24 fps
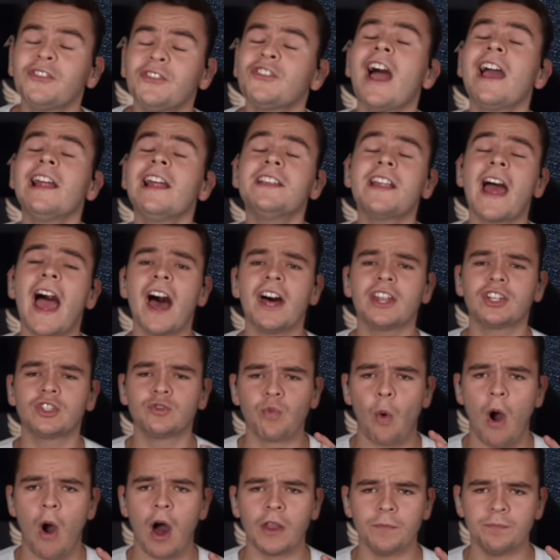But this island
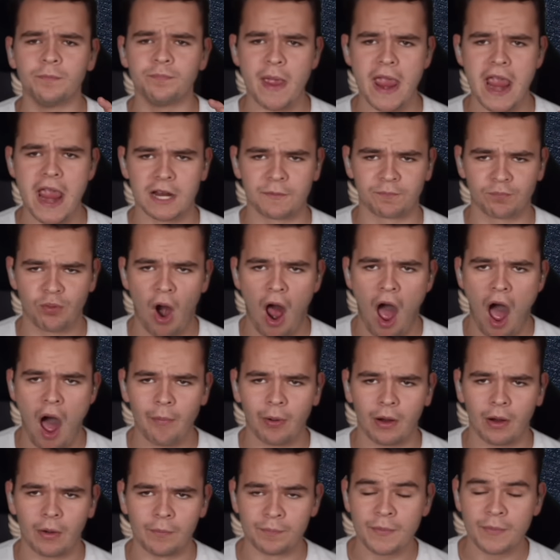has one big
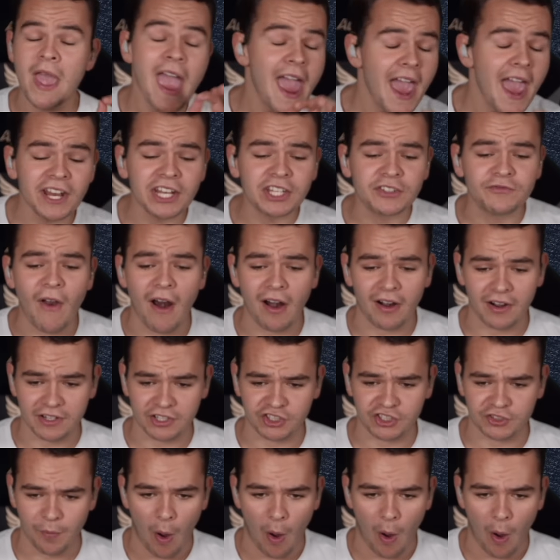problem. It is very